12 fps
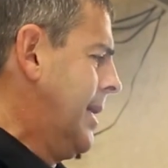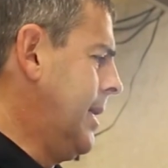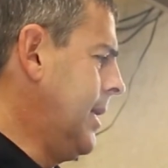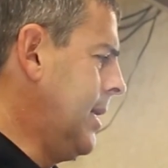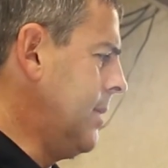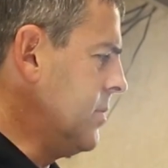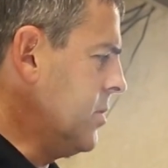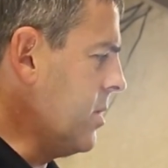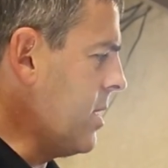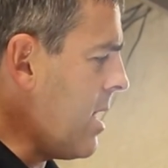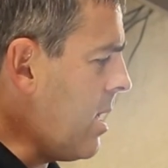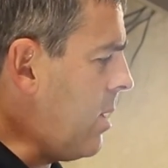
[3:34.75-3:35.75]
So
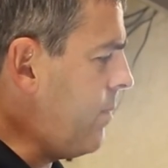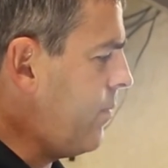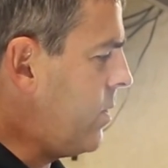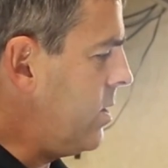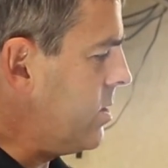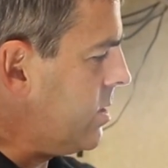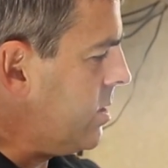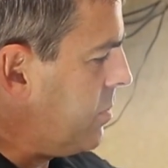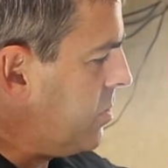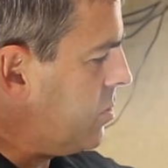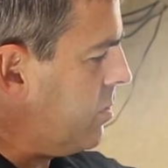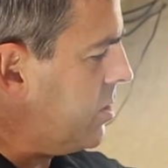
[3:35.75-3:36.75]
now there's a
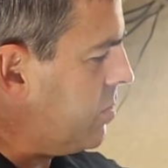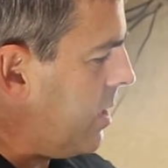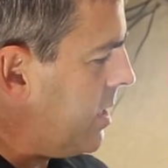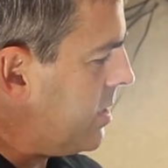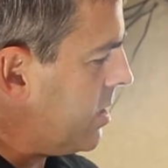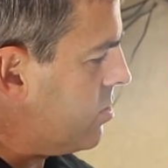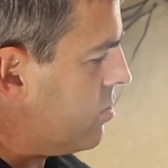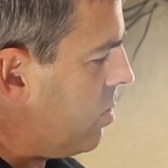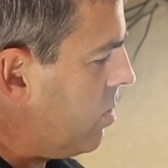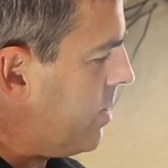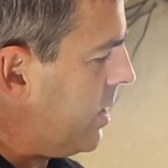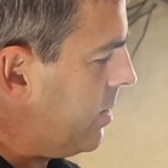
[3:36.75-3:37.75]
simple switch right on the
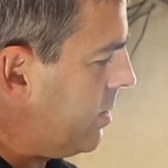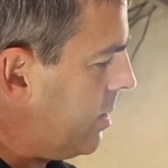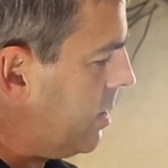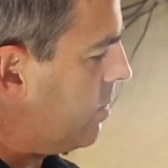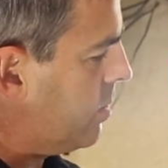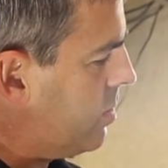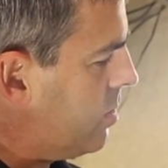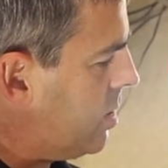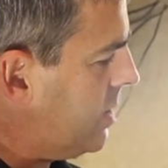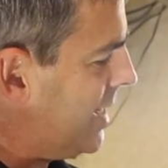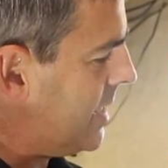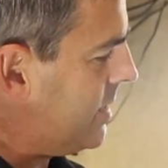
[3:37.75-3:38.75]
control panel here. When you
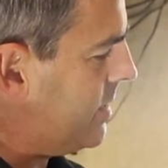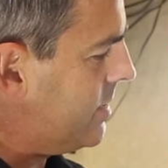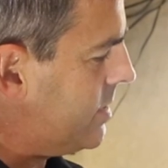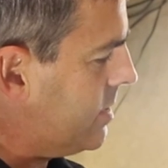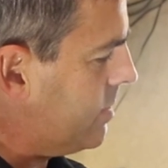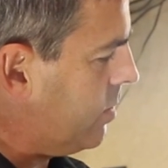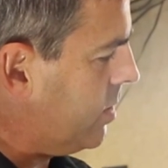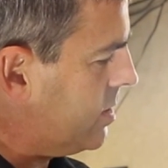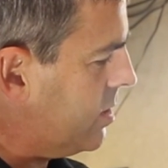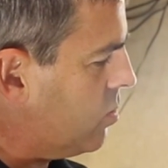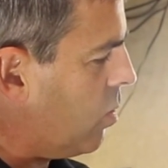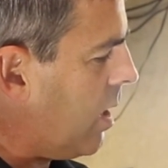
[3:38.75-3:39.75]
click this where it
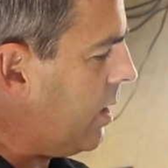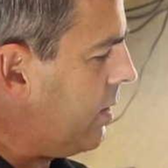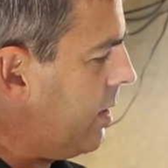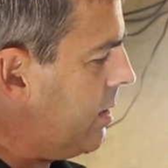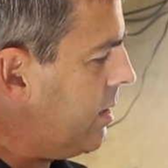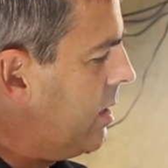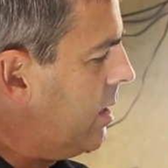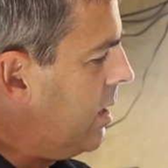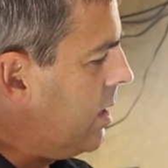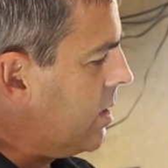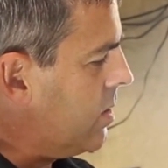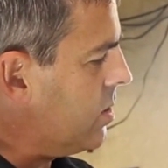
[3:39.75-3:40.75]
says water heater,
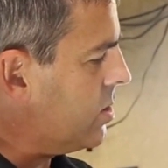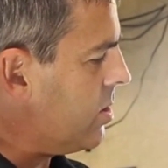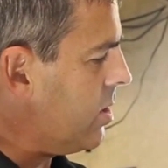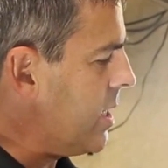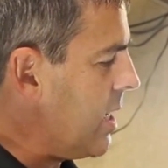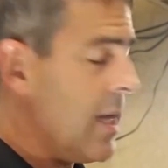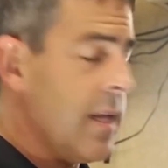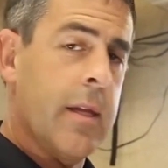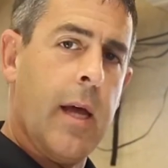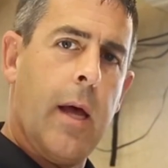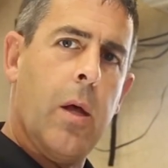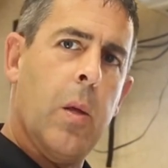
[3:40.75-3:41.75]
you're turning on
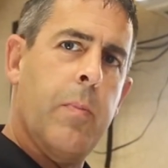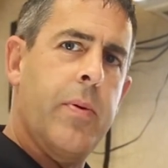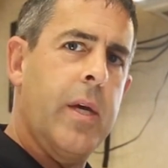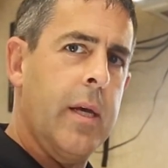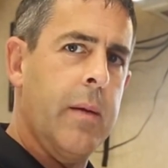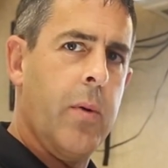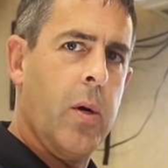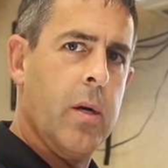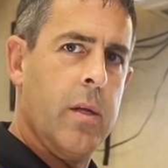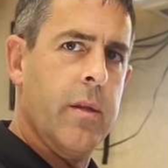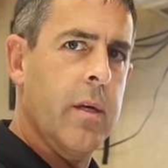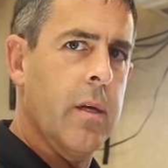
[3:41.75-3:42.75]
the LP
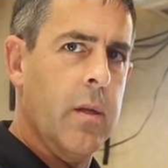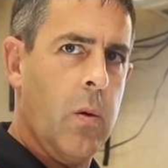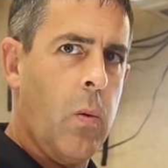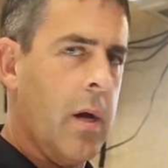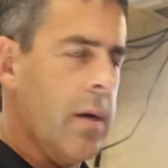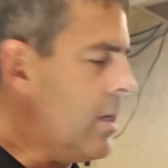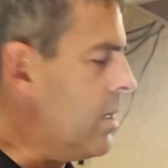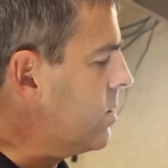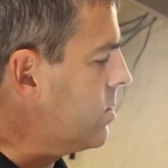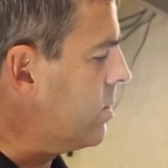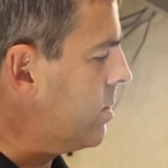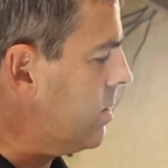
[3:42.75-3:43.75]
part of the water heater.
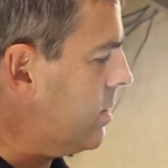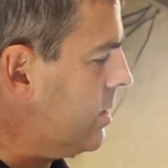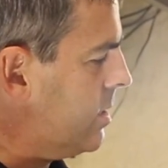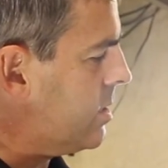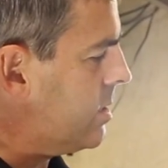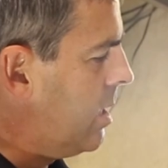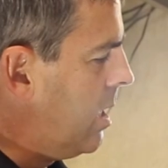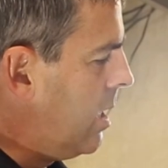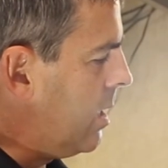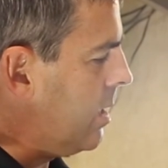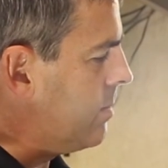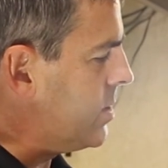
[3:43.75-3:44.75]
So this
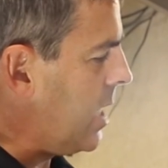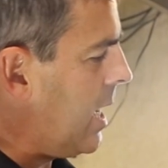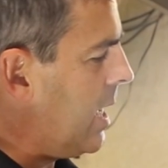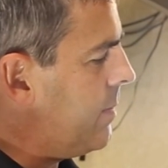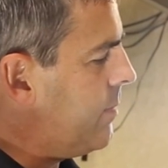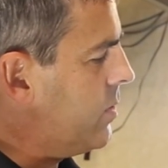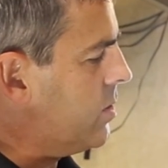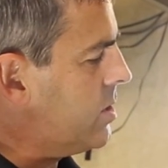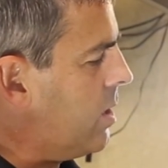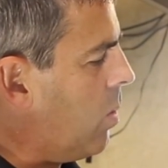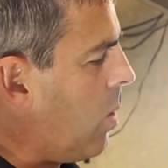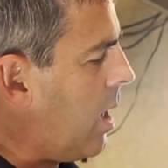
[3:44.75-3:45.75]
comes on, you'll
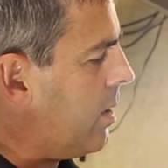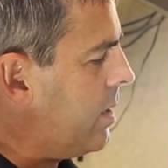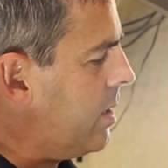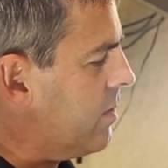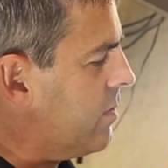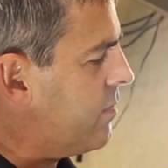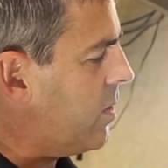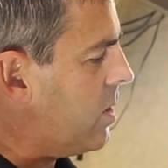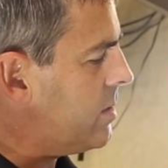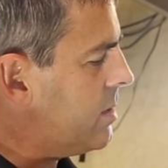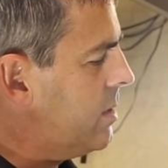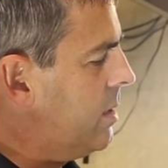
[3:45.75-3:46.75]
see a water heater
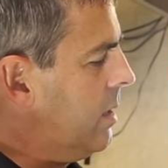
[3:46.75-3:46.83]
fault.